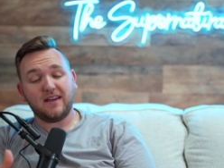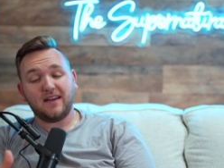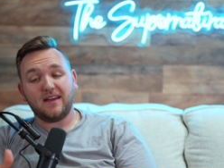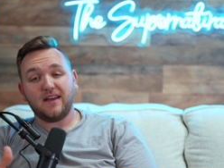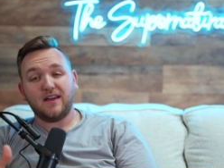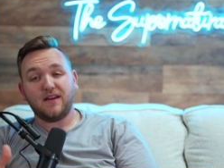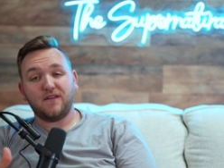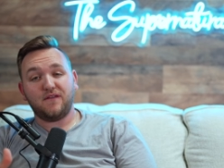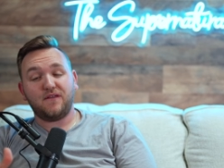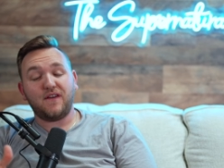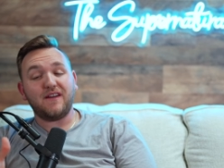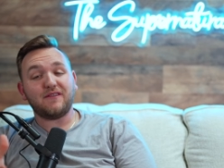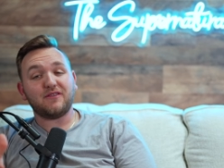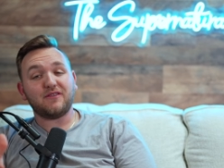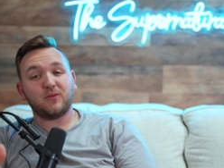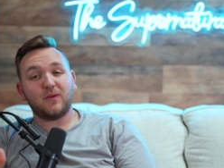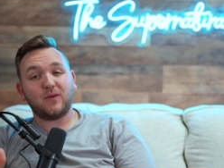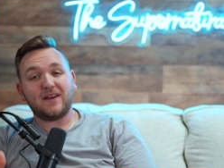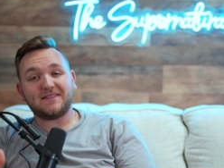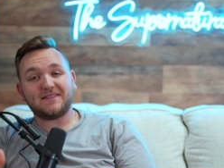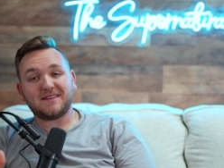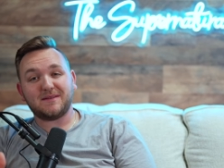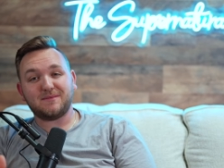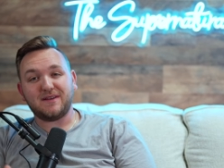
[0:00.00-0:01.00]
favorite
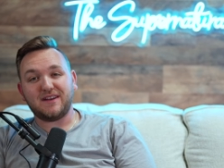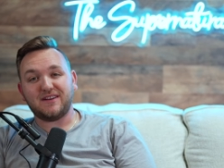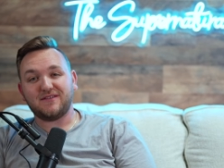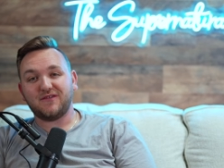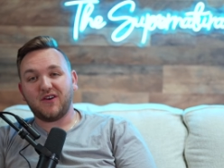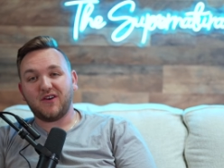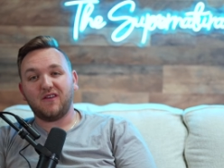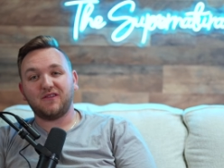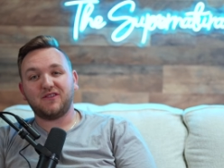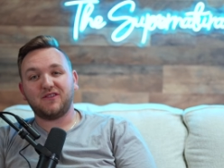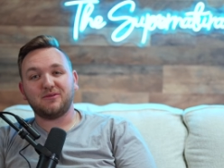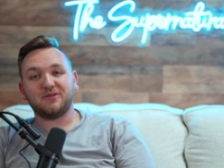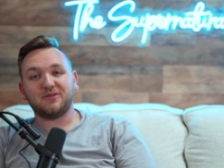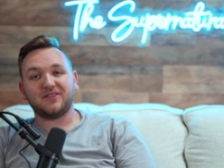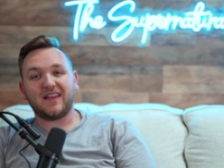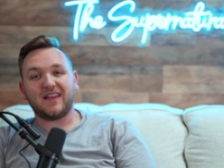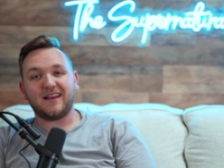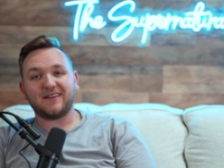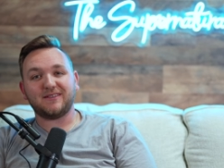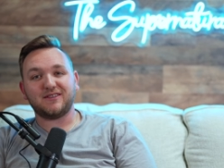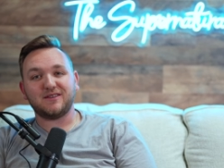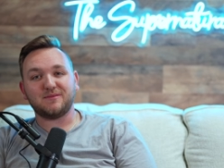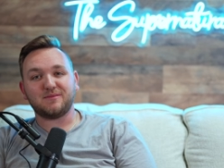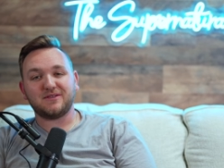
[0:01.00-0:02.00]
ways to be involved here at
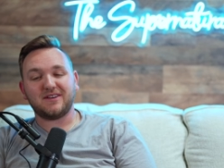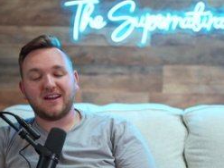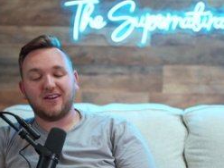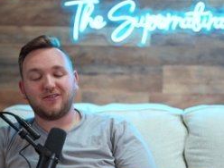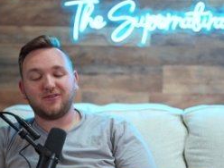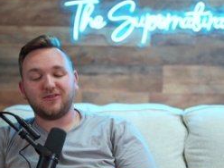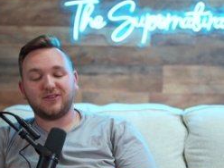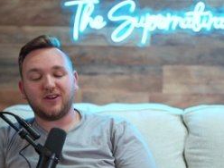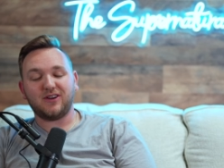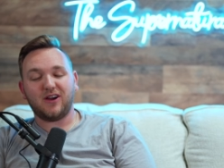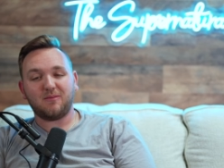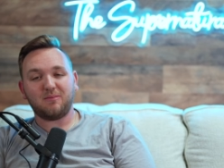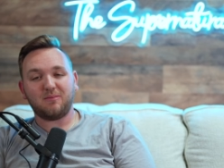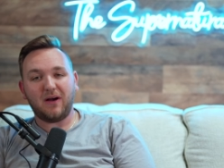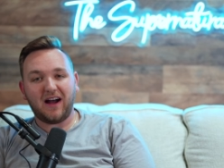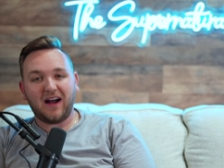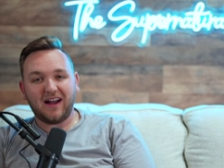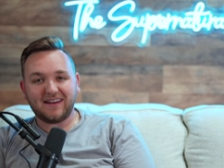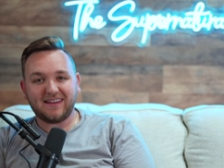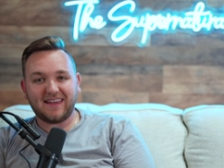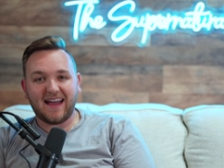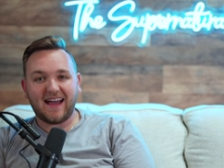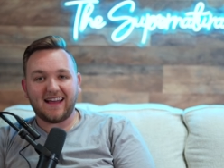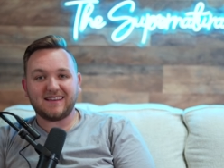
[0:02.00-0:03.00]
that Supernatural Talk
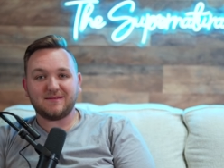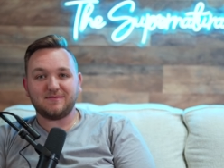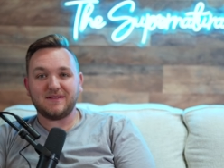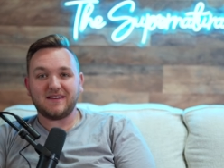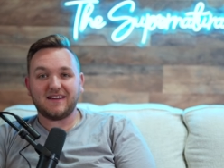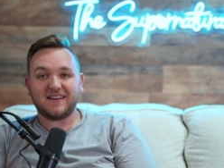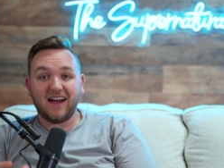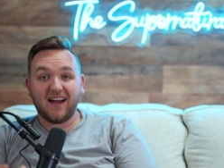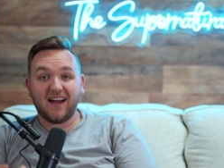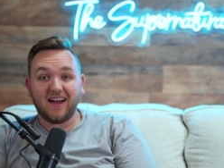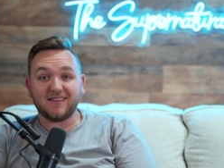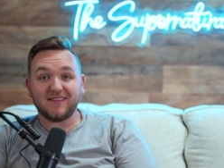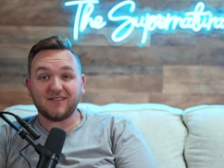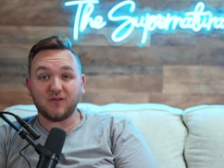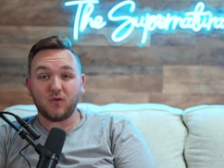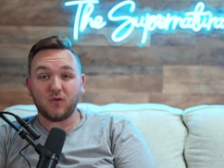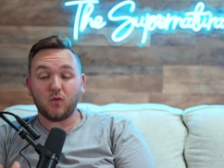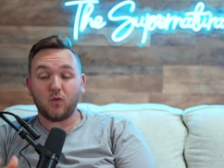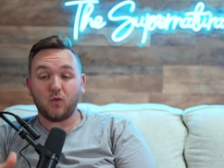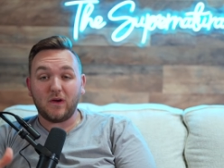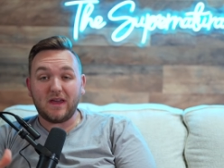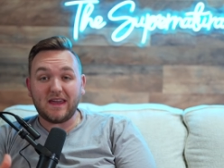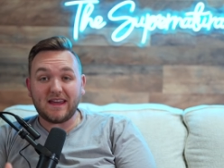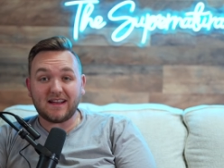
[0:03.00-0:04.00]
podcast because
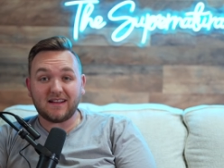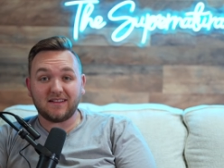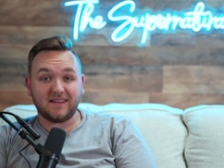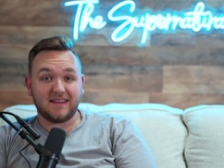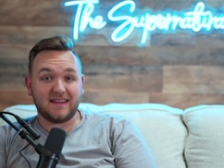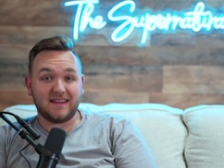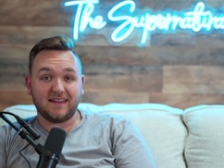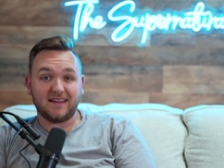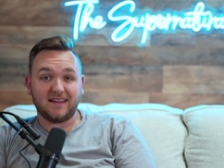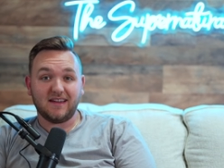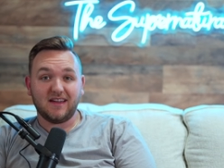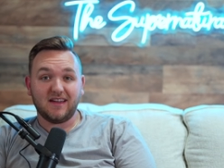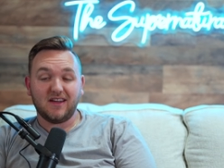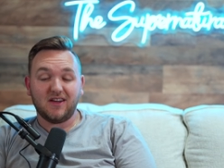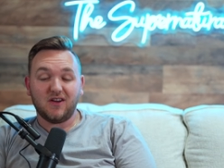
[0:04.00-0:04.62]
weekly,